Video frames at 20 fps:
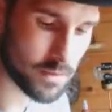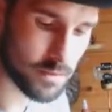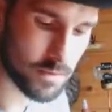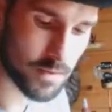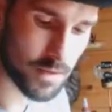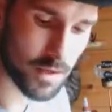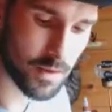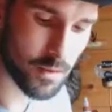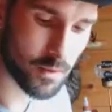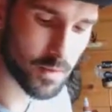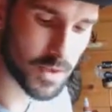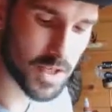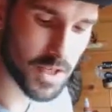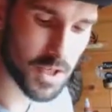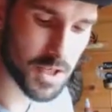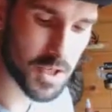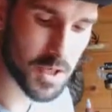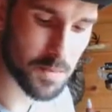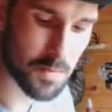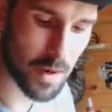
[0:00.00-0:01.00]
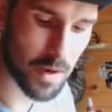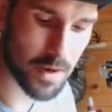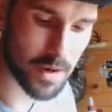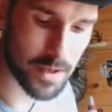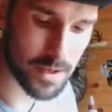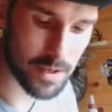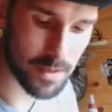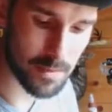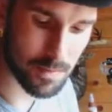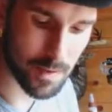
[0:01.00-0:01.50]
it was
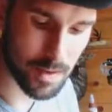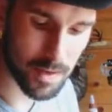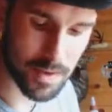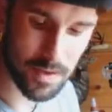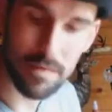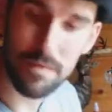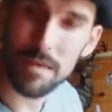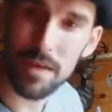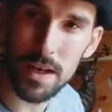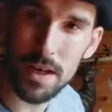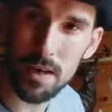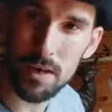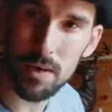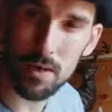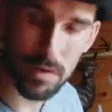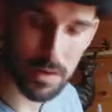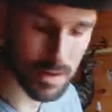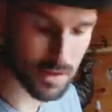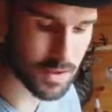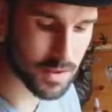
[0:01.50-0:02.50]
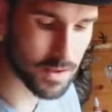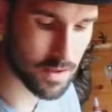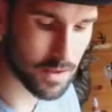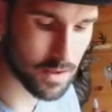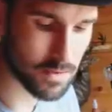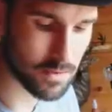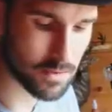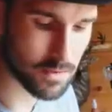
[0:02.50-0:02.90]
inspired by the flintlock. So, I